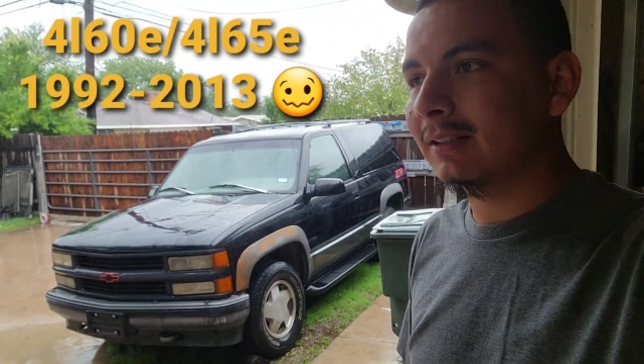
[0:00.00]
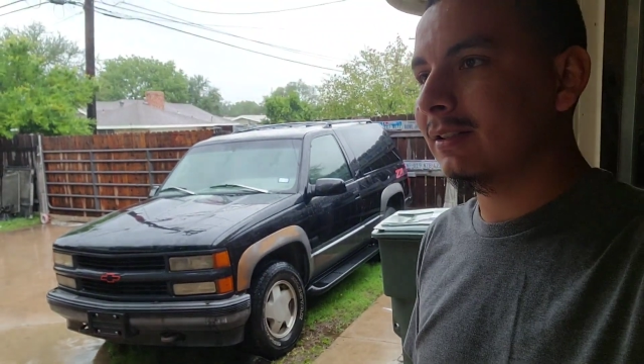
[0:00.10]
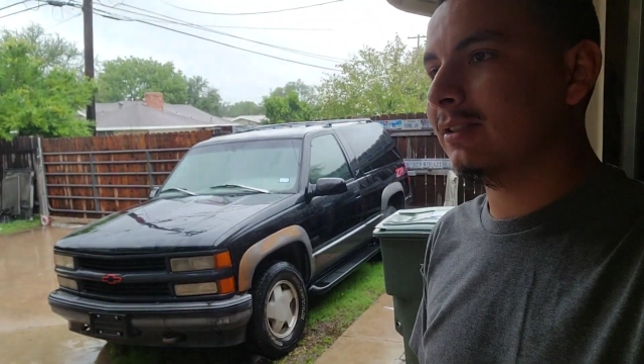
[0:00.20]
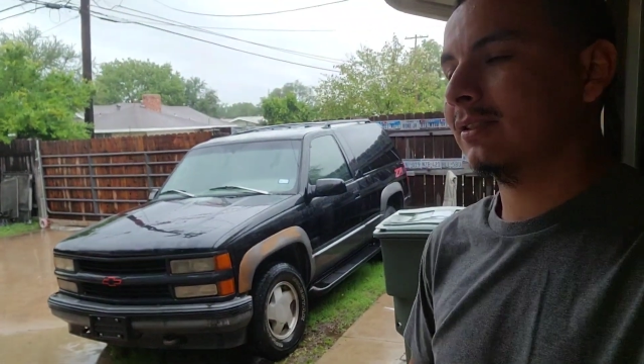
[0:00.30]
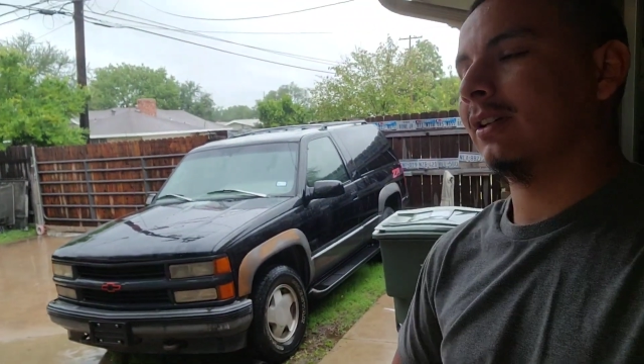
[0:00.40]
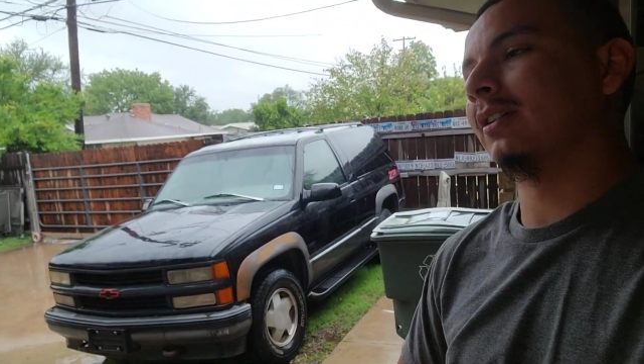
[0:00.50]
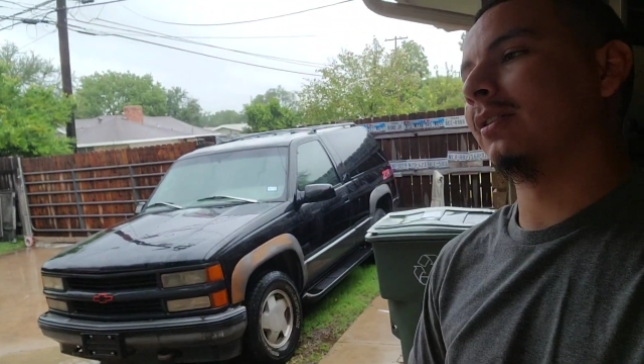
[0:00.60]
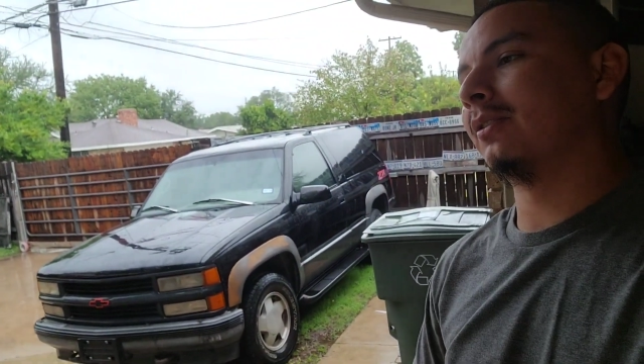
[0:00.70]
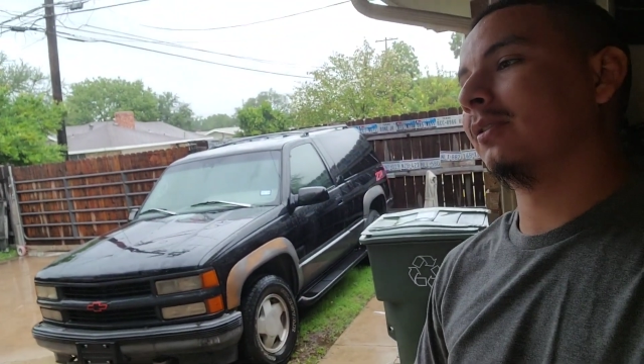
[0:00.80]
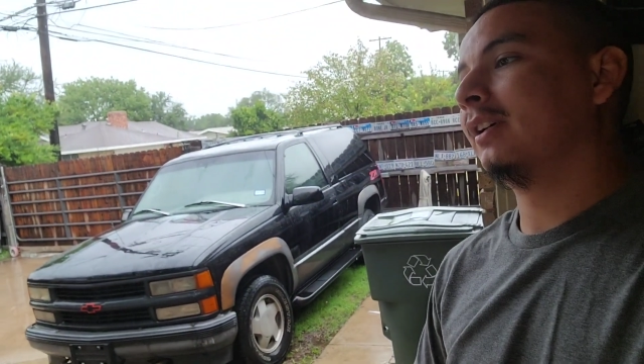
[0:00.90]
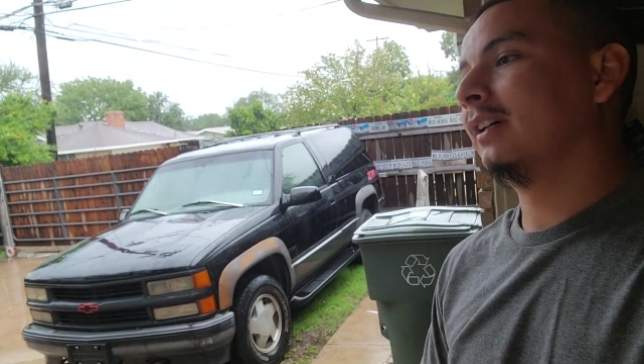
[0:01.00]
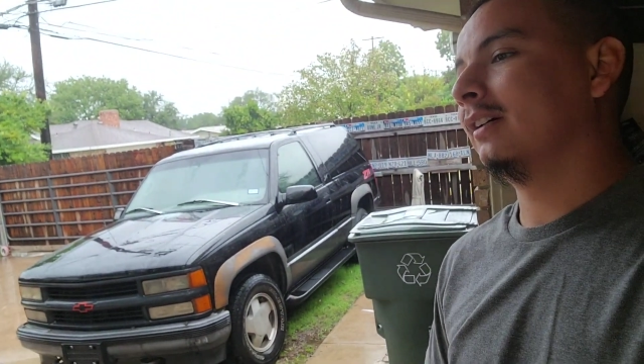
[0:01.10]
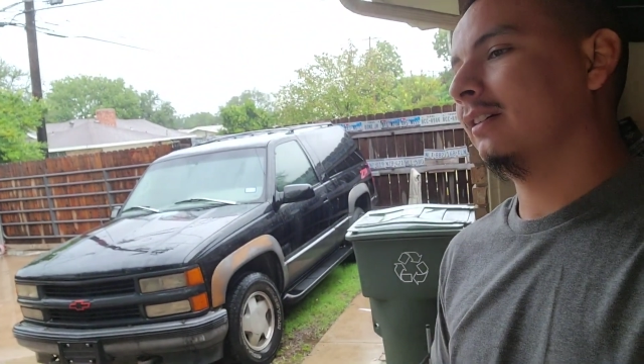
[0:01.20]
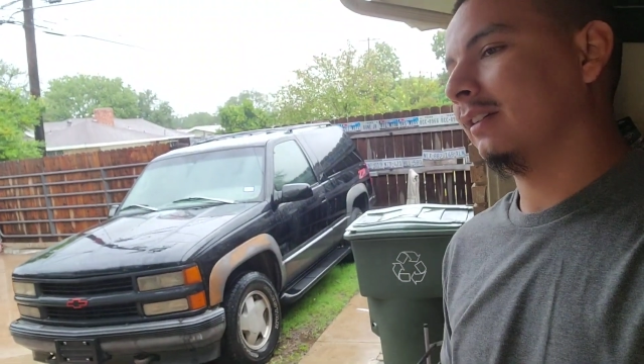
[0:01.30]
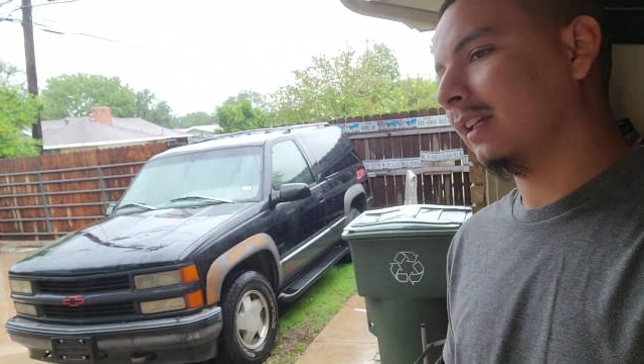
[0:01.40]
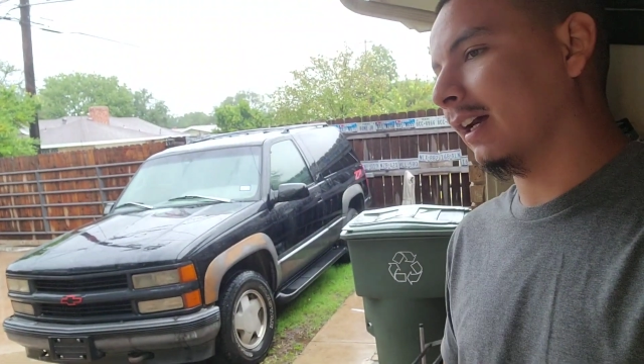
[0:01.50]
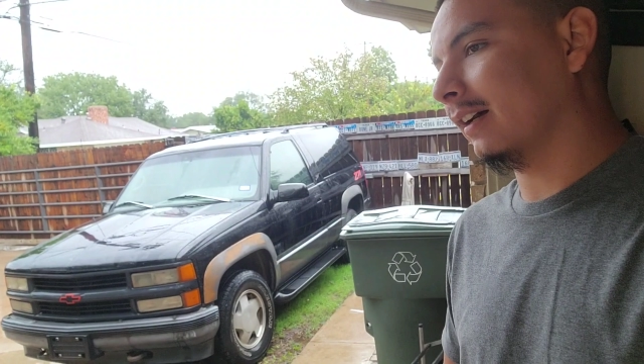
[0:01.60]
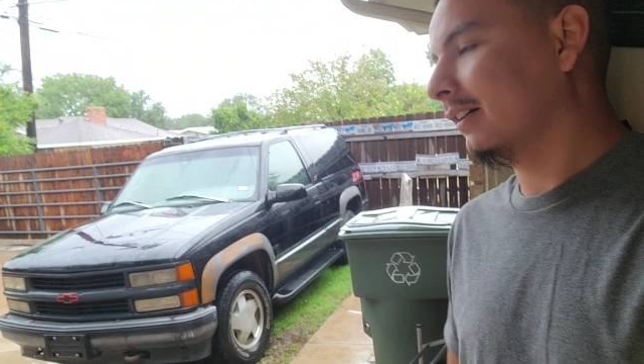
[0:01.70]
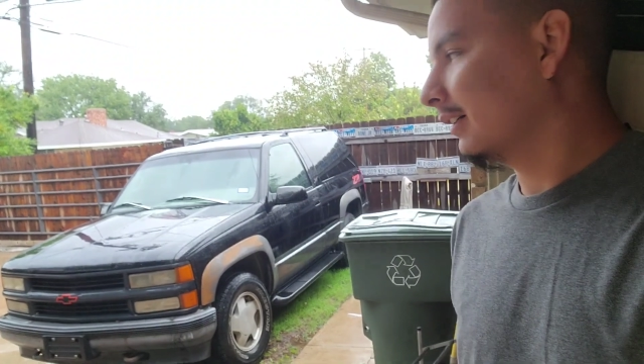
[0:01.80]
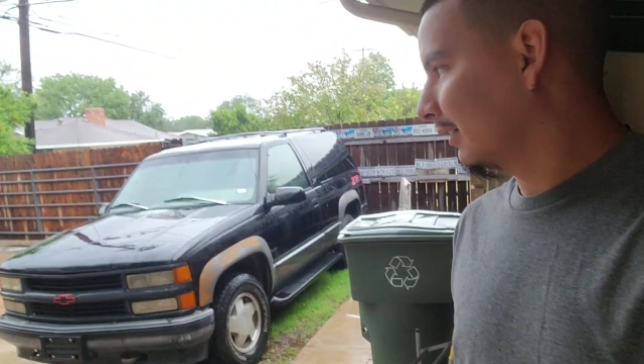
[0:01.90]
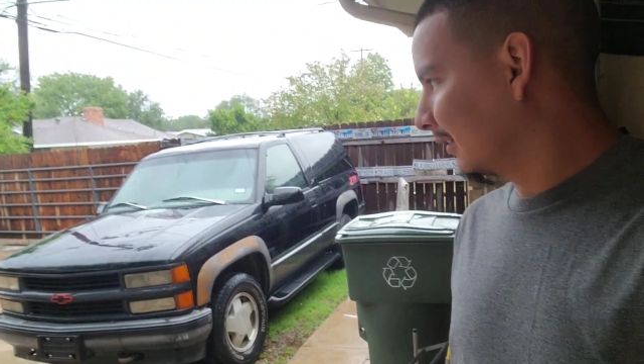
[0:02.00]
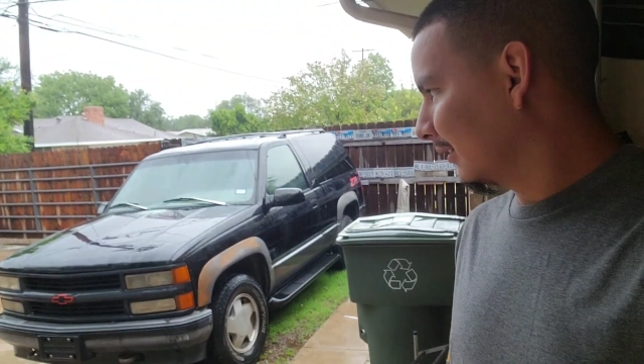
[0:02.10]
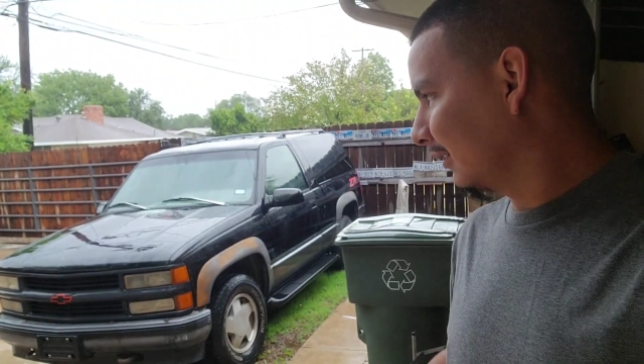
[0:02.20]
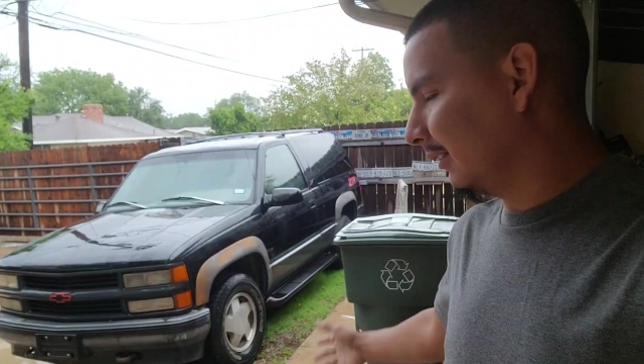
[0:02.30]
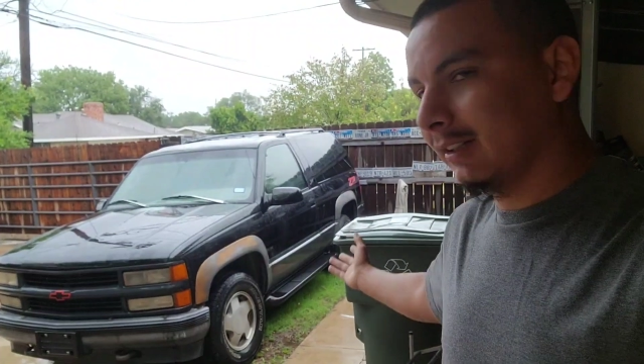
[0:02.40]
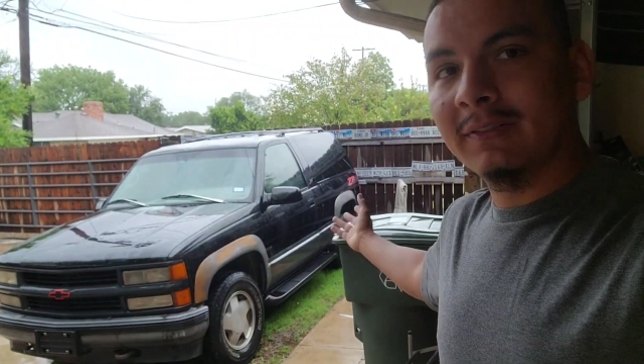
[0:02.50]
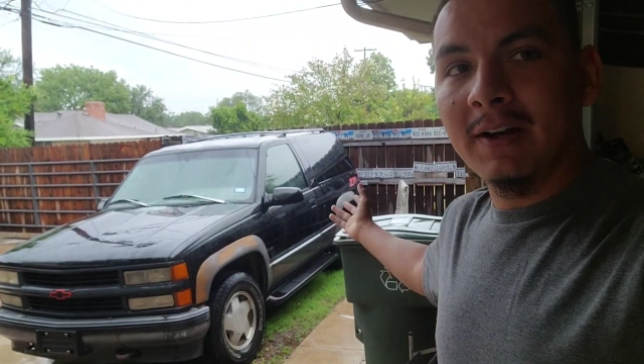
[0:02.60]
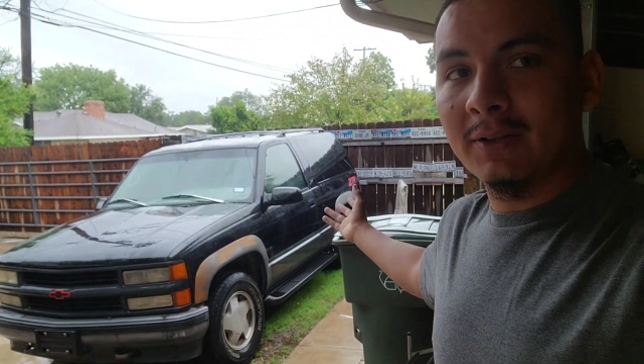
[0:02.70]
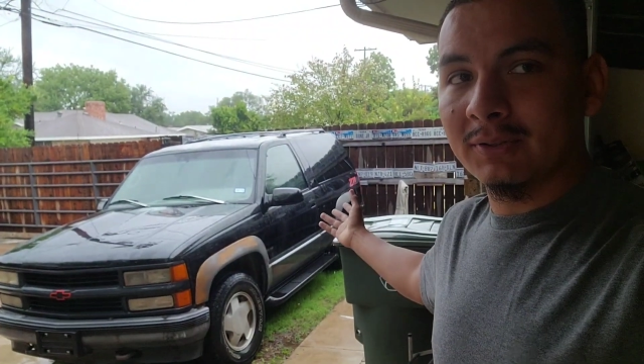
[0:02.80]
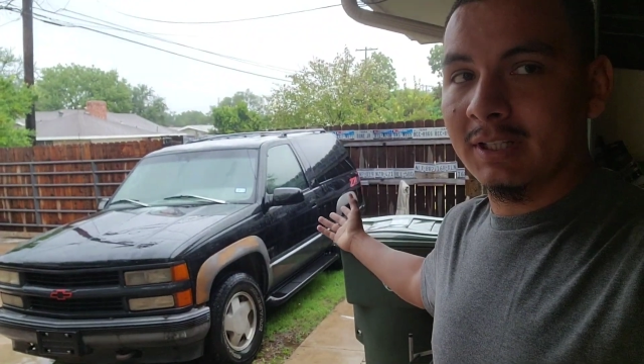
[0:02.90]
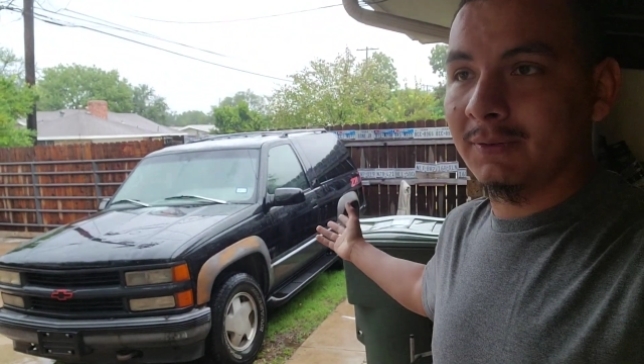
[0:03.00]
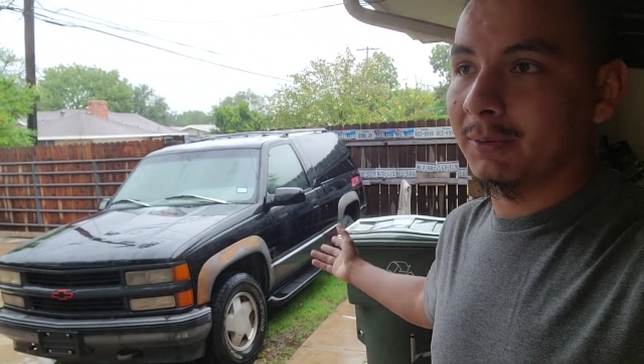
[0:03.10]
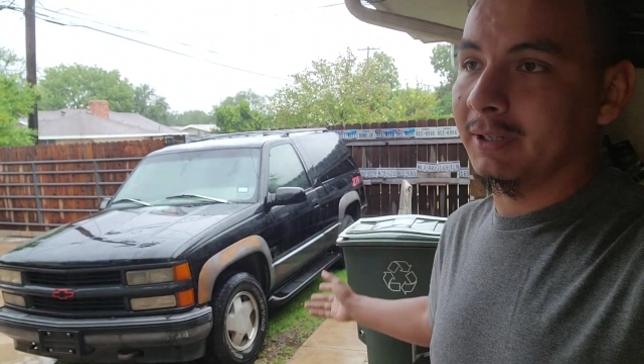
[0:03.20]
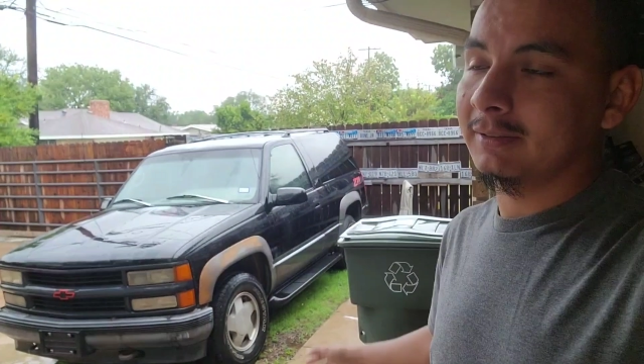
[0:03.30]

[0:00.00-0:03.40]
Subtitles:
So yeah, you can find those things everywhere.